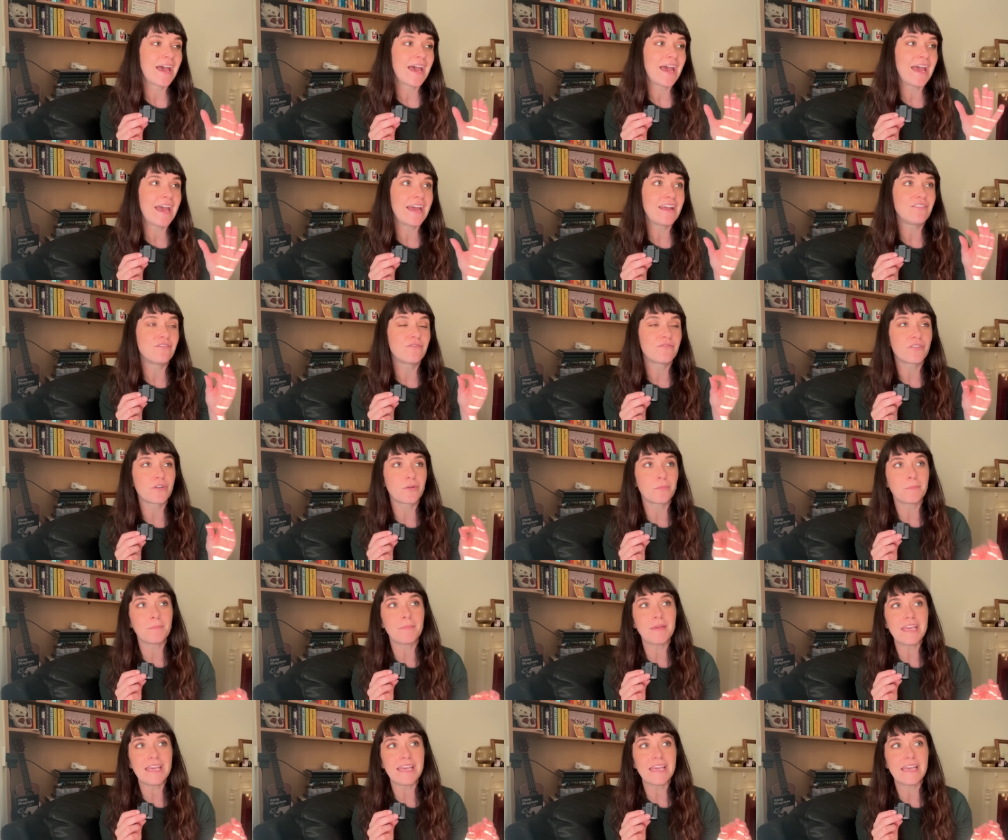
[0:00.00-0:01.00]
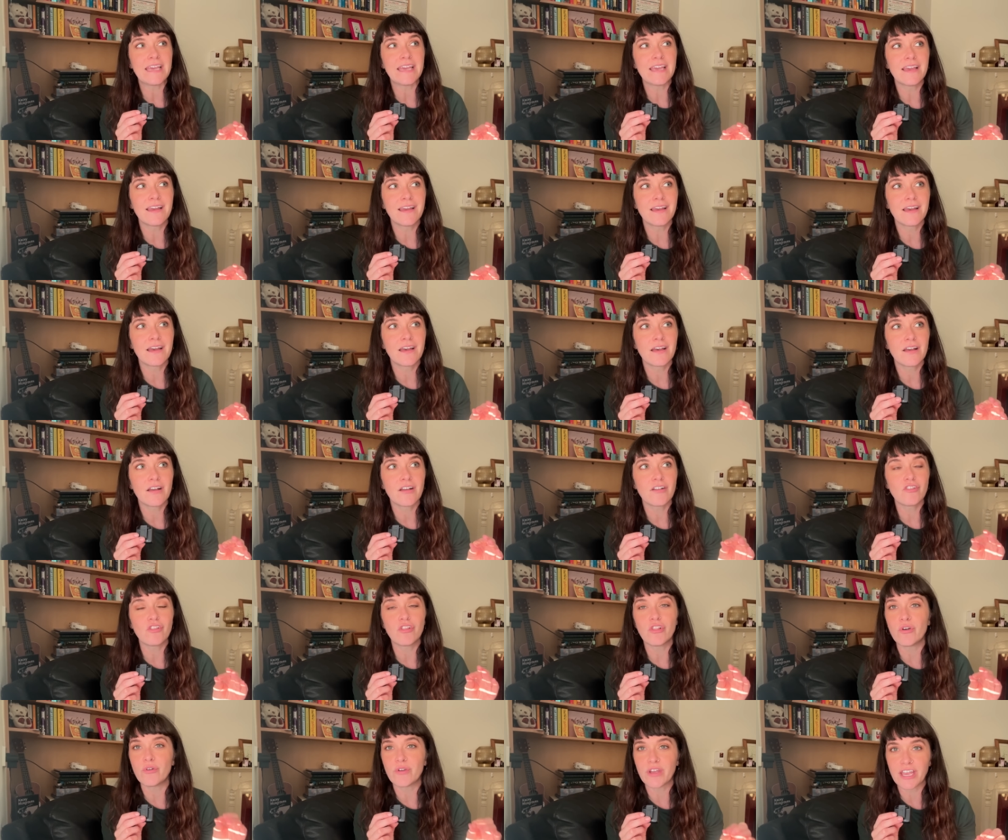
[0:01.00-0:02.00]
And for me,
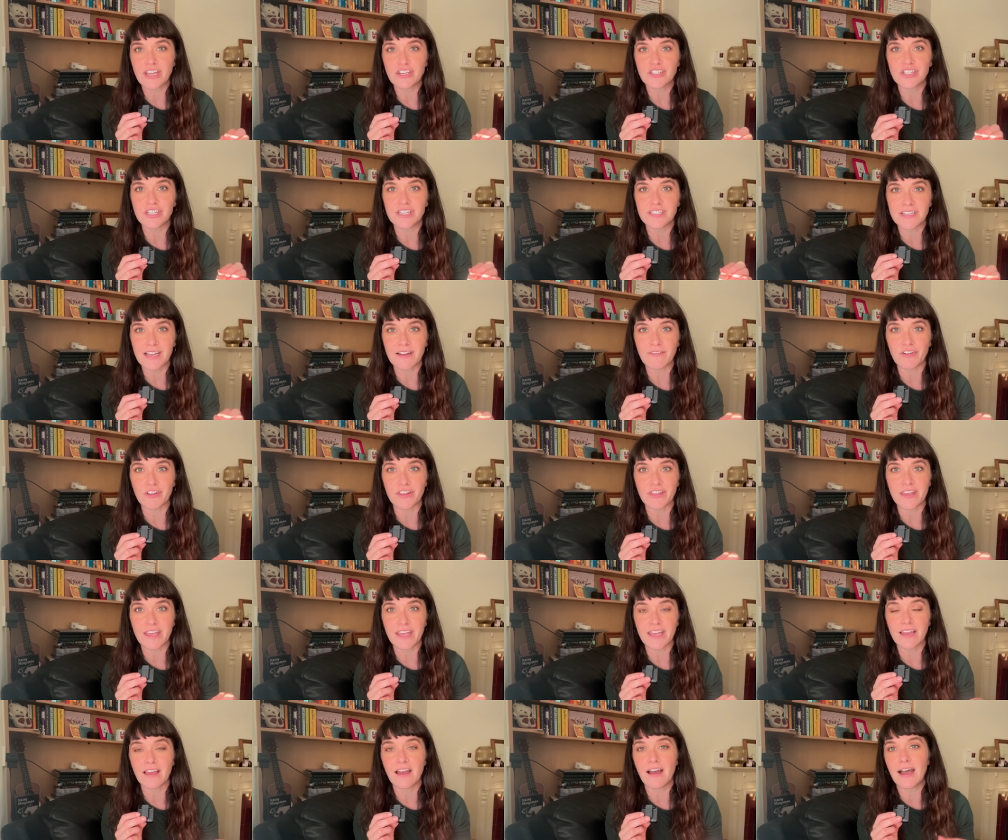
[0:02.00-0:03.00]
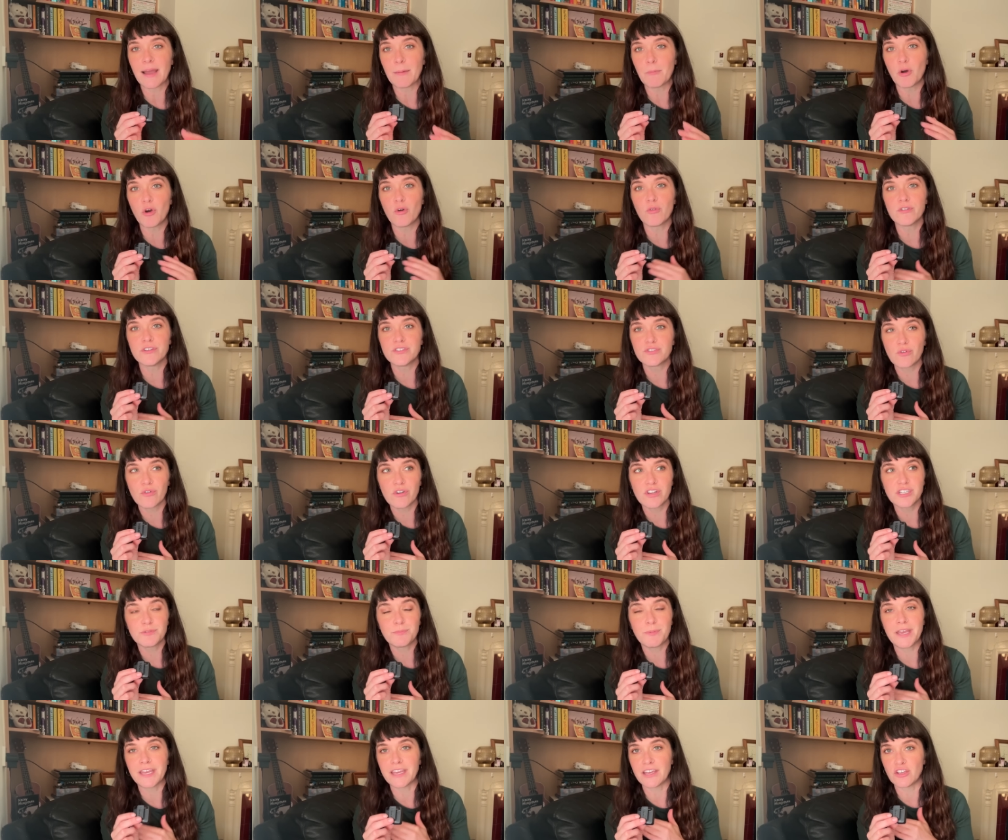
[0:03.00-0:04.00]
location is everything. I'm always going to
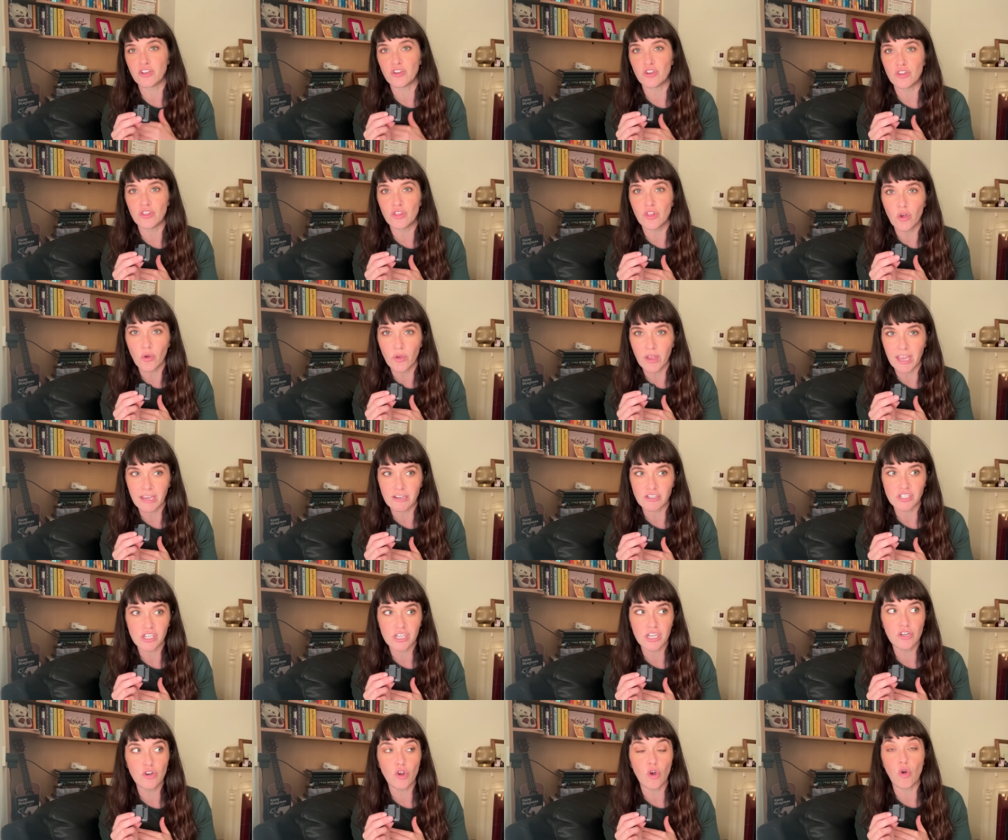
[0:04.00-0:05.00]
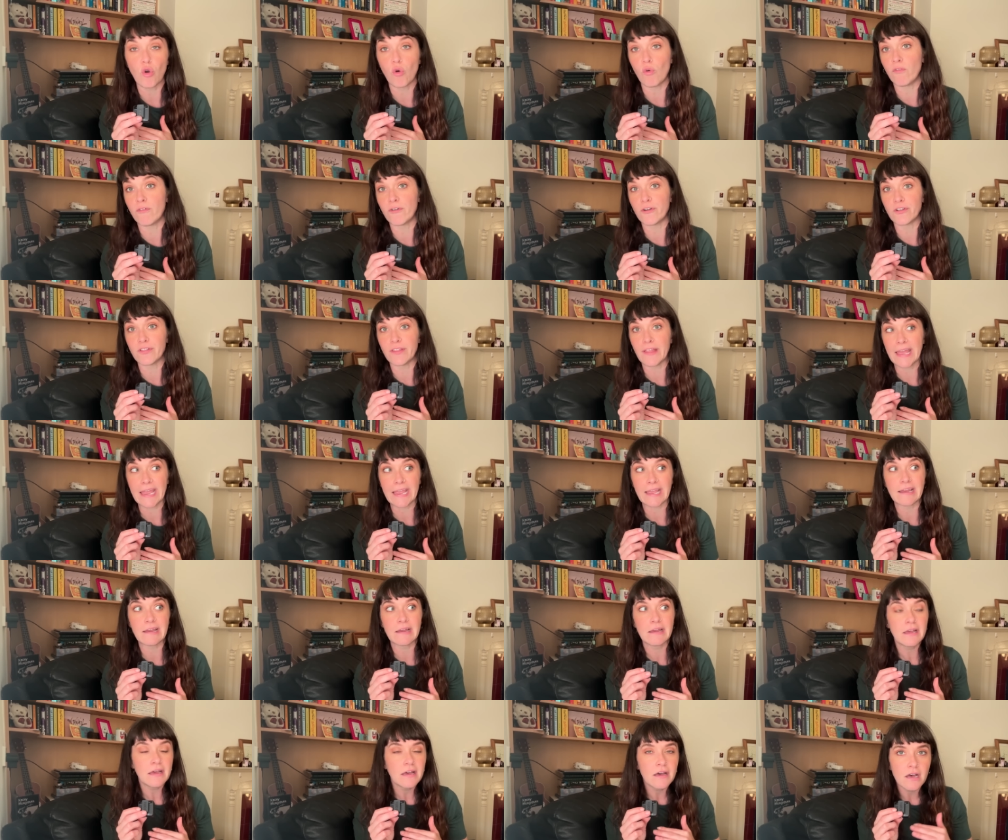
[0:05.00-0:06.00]
pick a good location over like
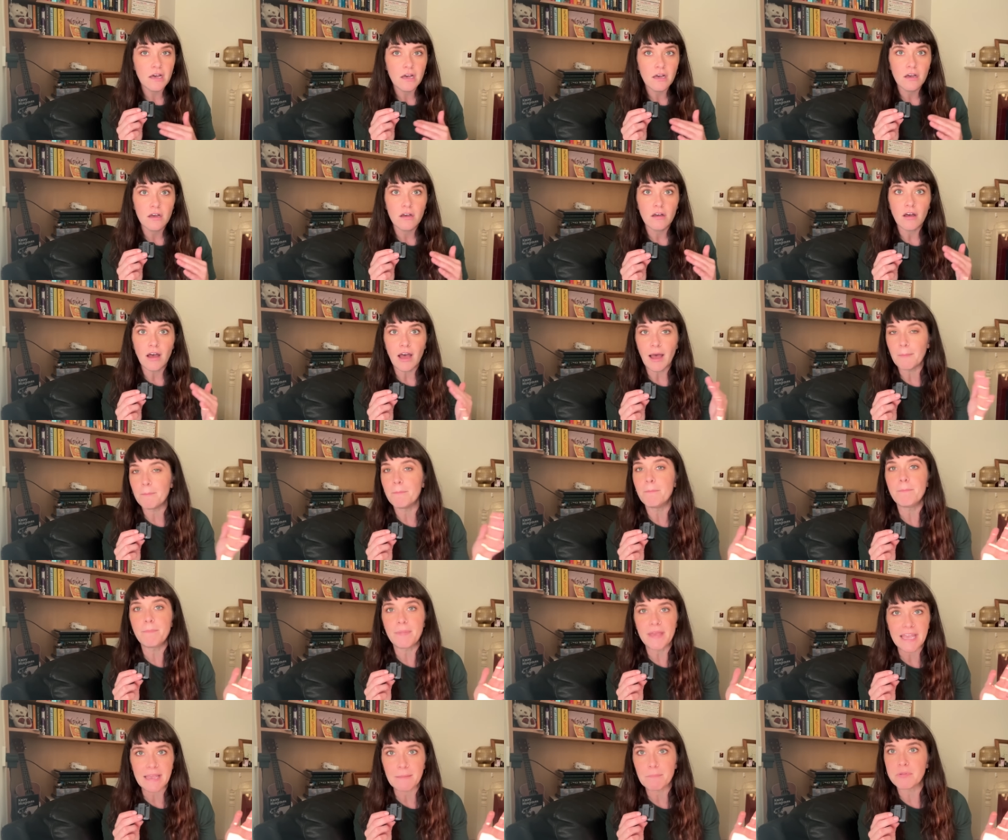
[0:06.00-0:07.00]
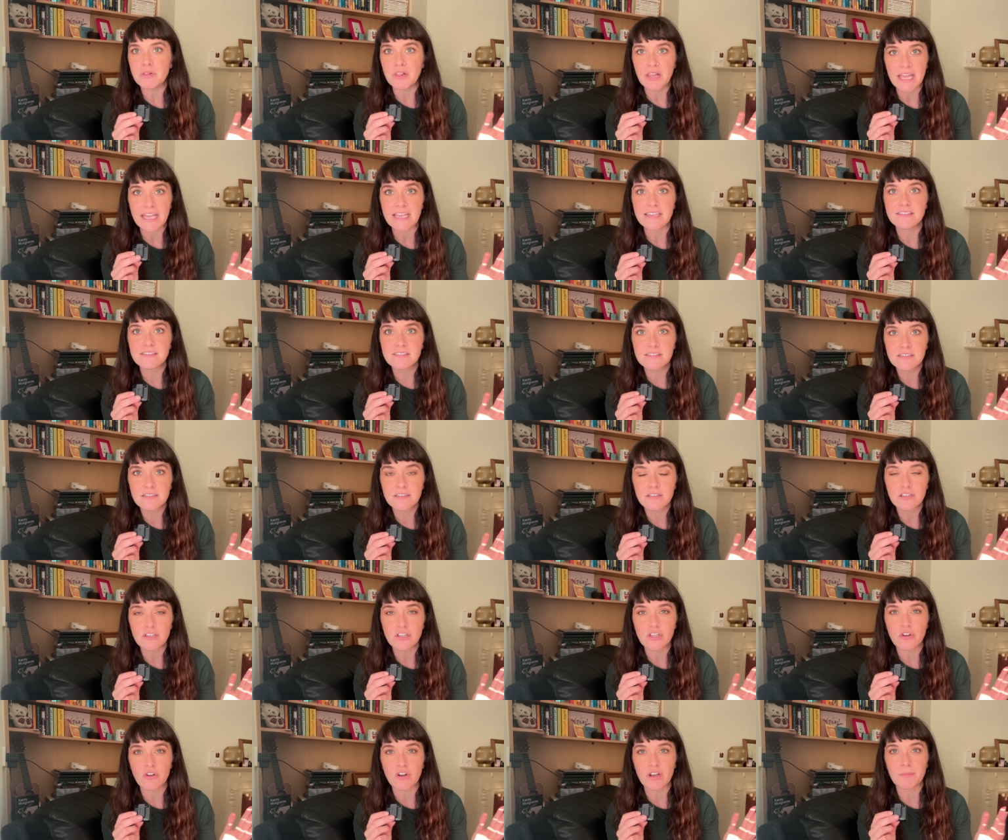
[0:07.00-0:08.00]
a big place,
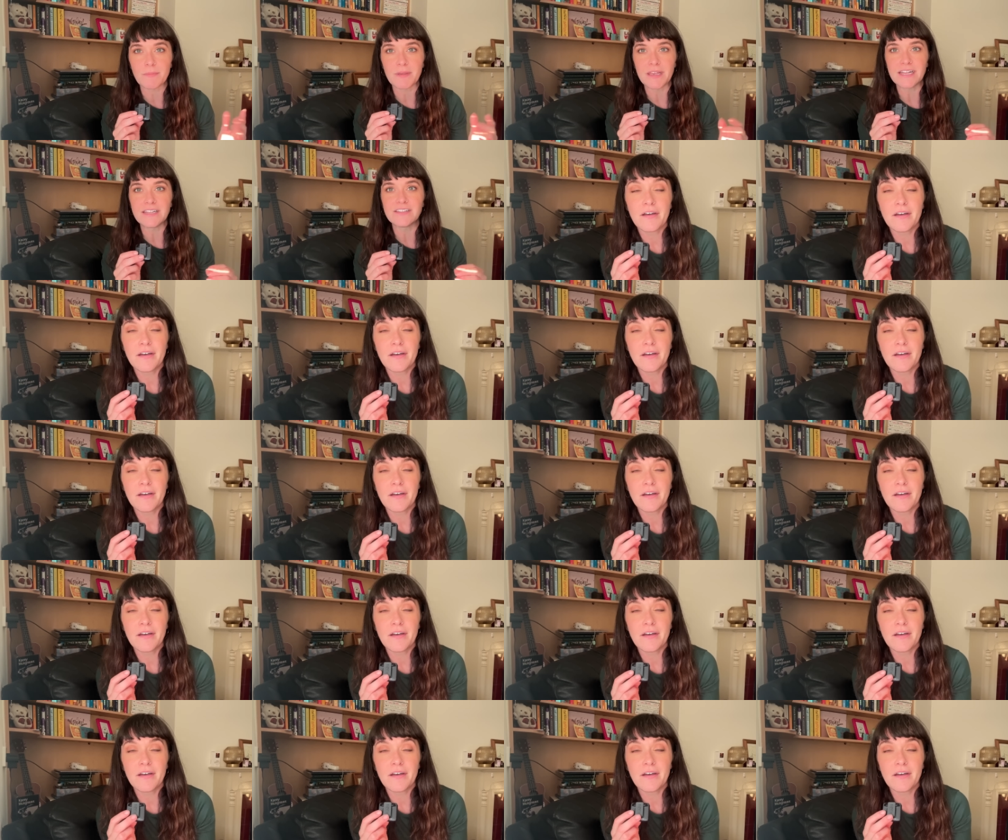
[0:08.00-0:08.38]
you know what I mean?